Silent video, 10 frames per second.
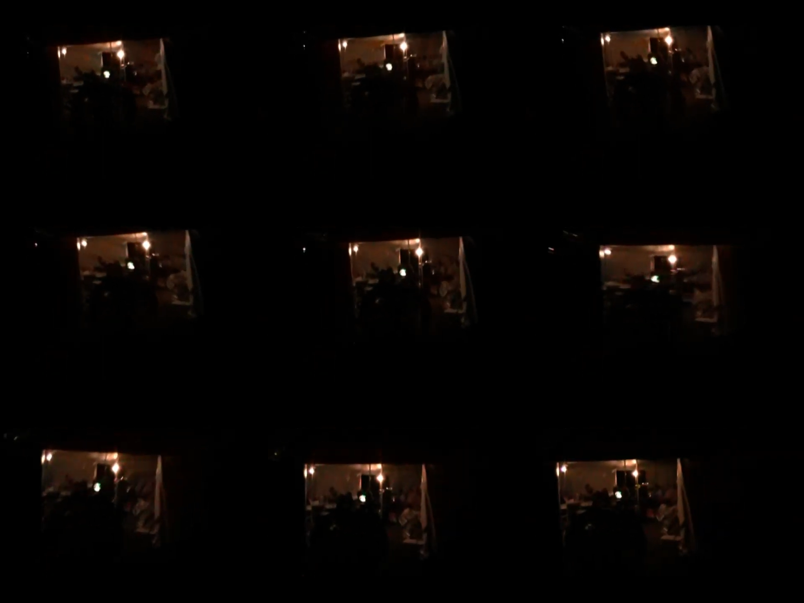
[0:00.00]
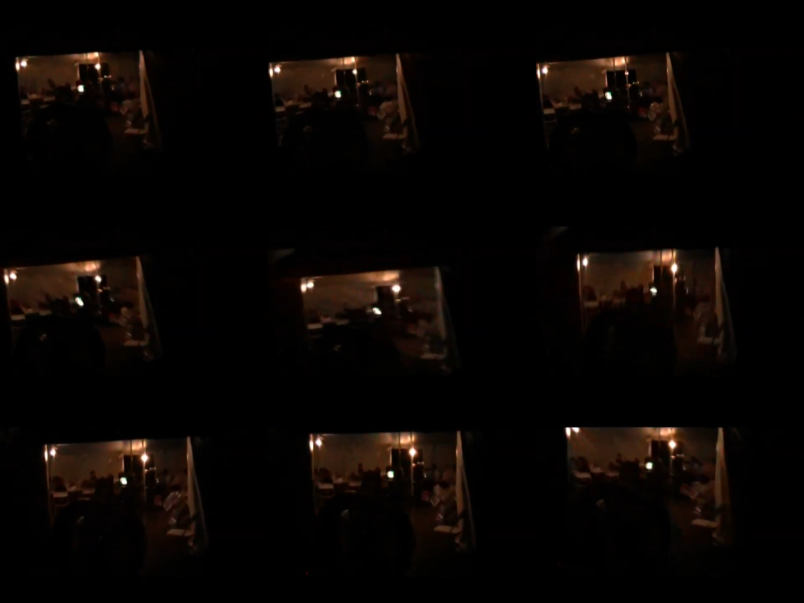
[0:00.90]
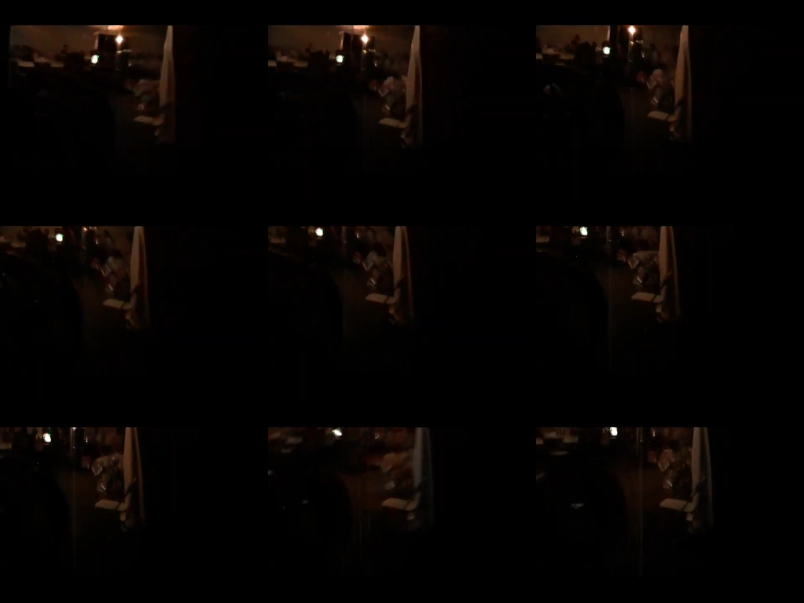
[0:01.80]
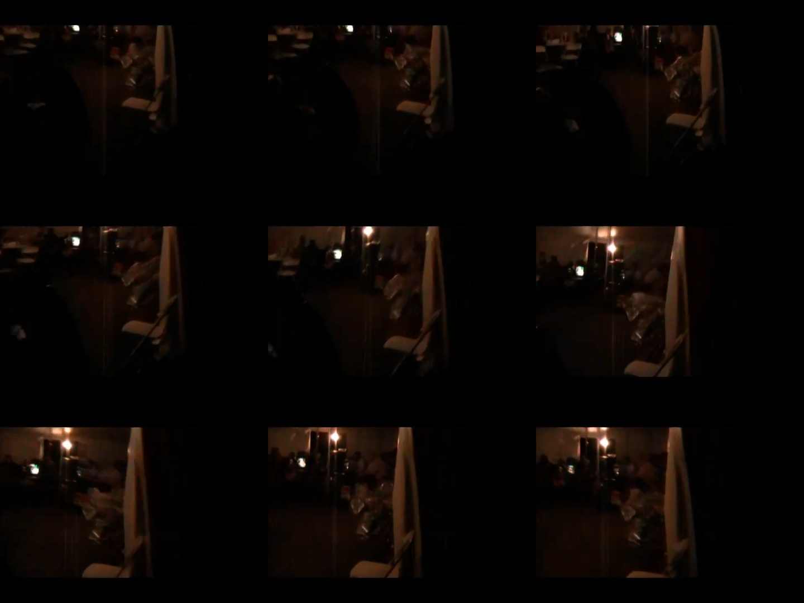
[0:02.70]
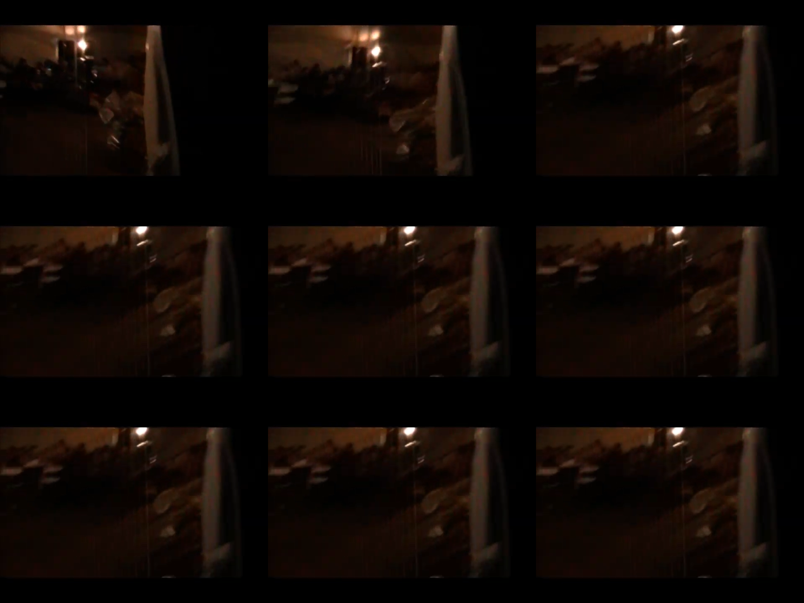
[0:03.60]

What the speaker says: Nobody's mouth can be seen.